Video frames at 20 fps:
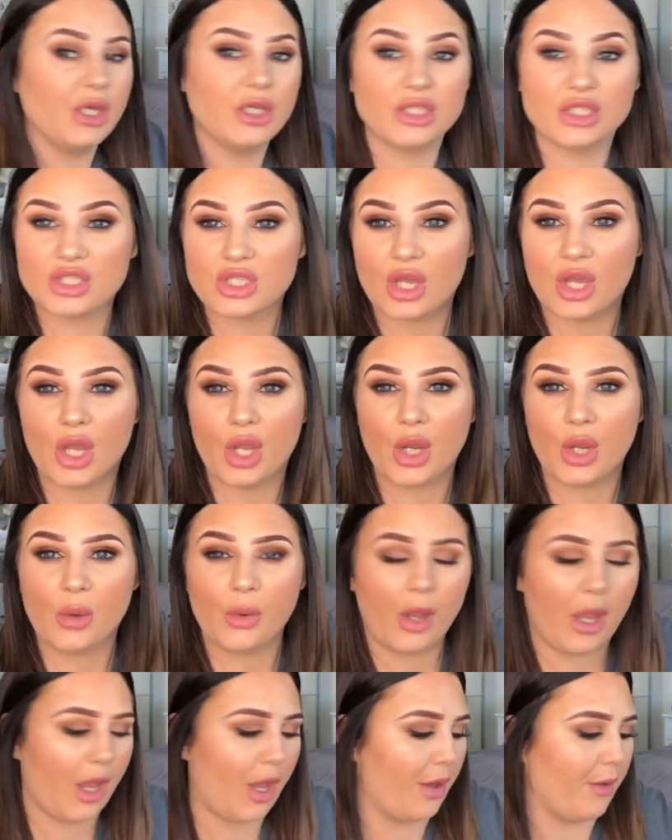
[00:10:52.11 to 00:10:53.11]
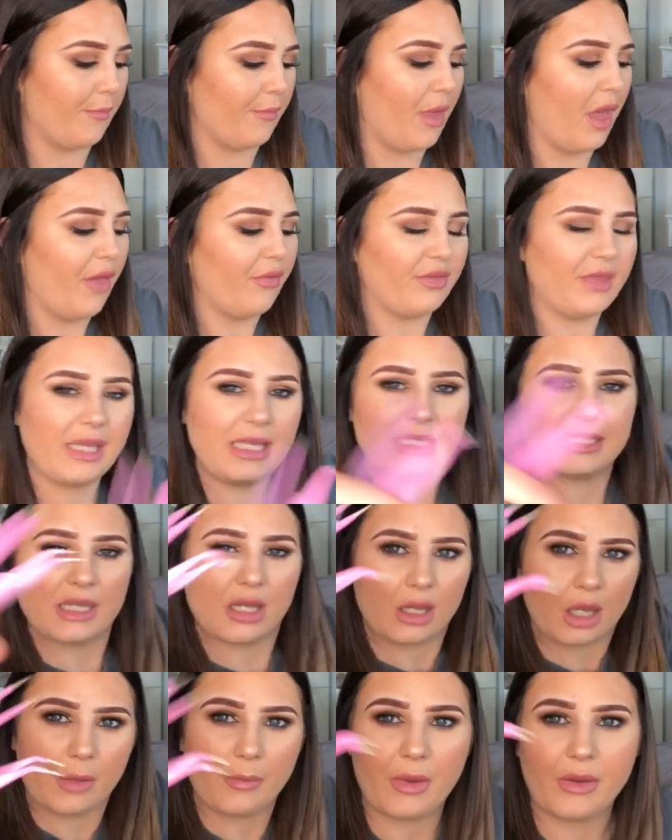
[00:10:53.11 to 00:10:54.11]
So these
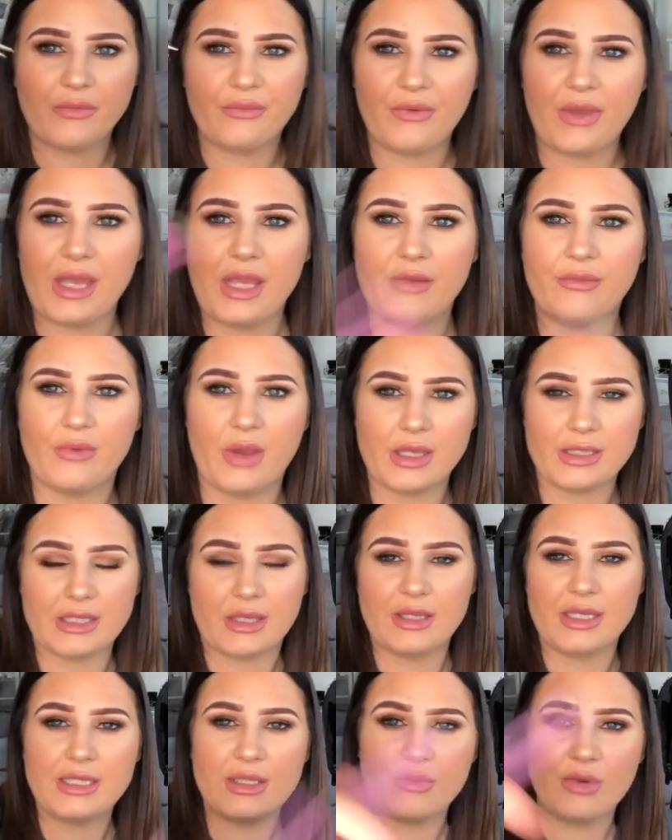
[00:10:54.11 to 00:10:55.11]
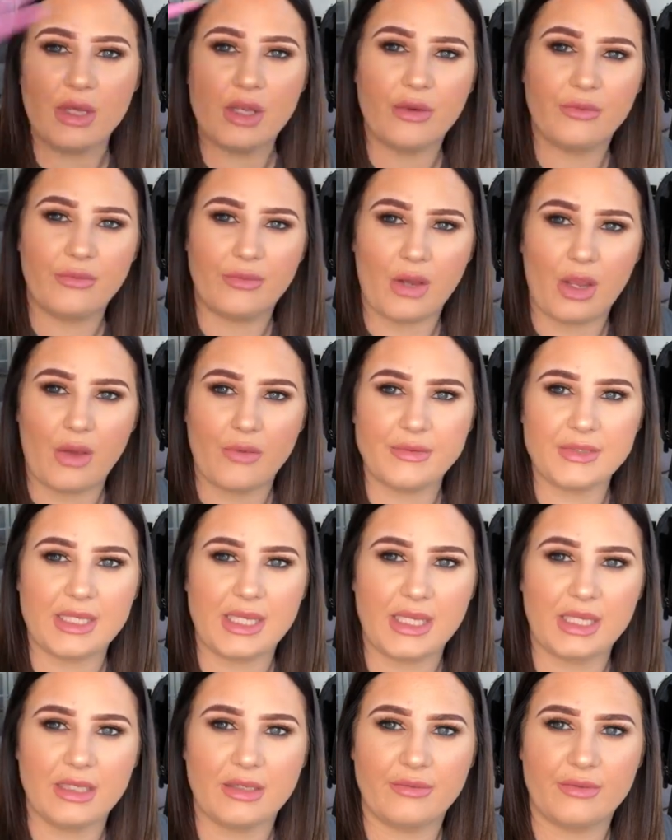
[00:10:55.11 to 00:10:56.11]
are like my favourites. So these are really good for like
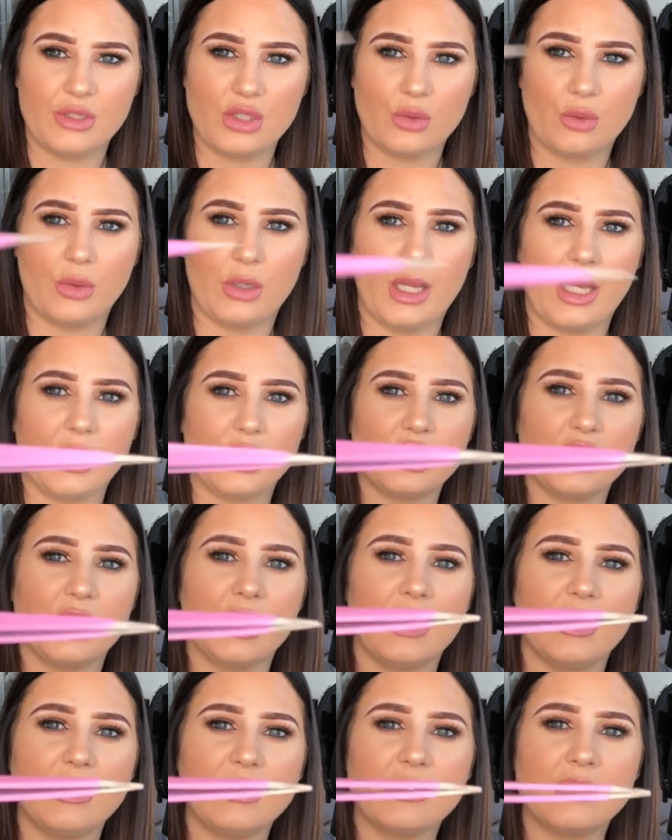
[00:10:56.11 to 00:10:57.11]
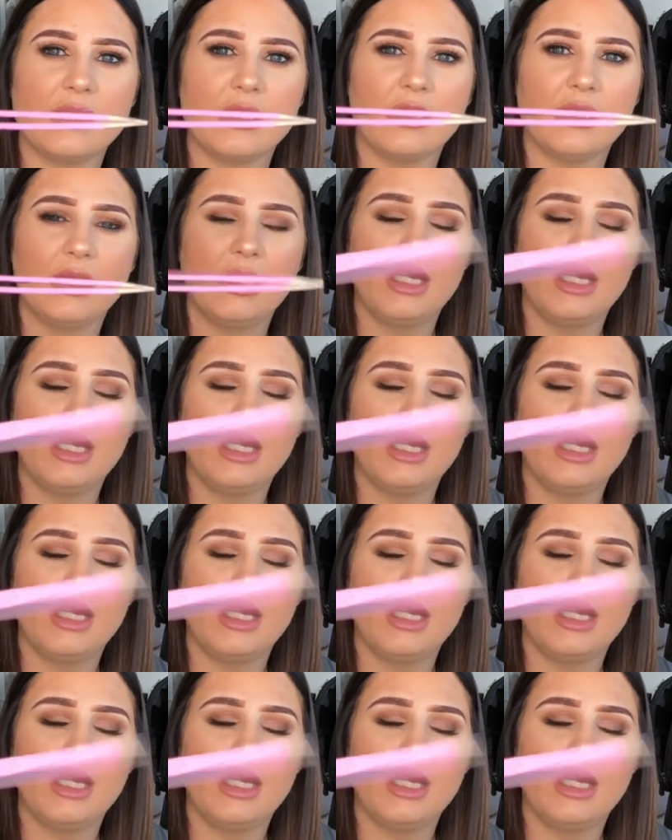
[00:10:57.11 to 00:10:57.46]
obviously individual lashes.